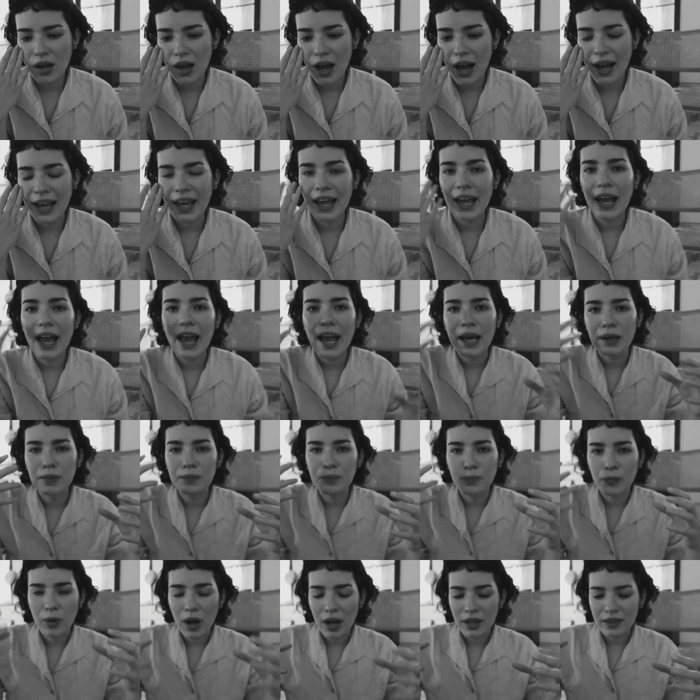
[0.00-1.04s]
I
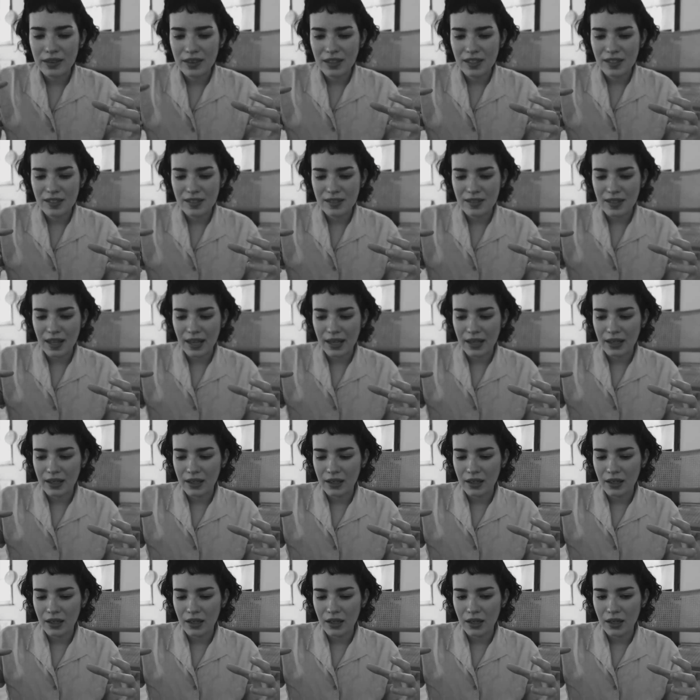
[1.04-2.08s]
had brought this like
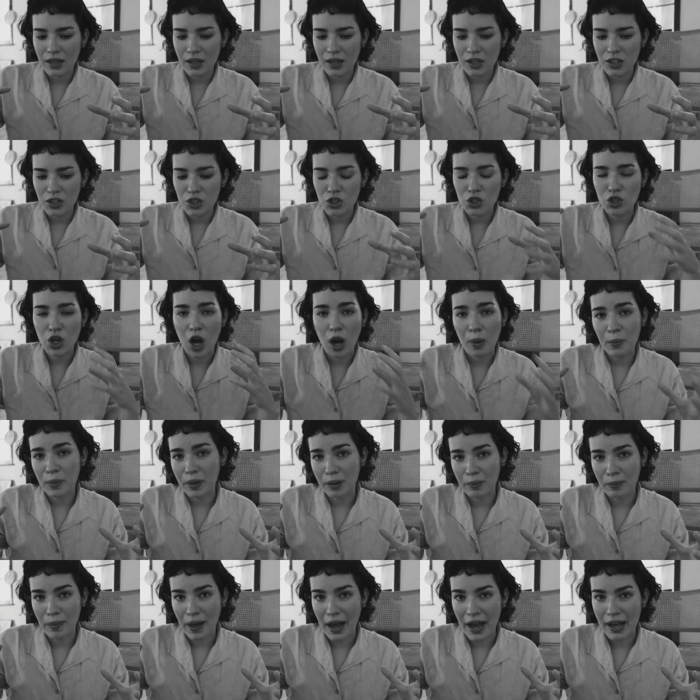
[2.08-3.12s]

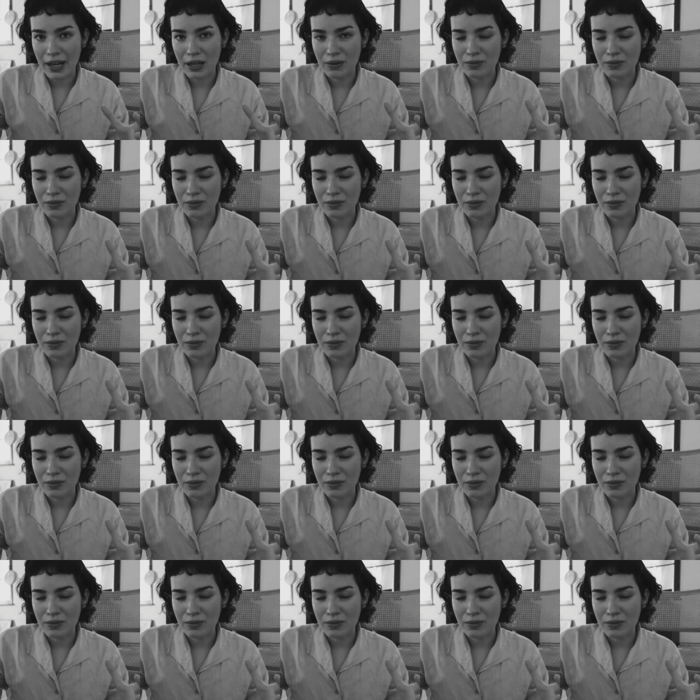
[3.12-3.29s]
shopping bag.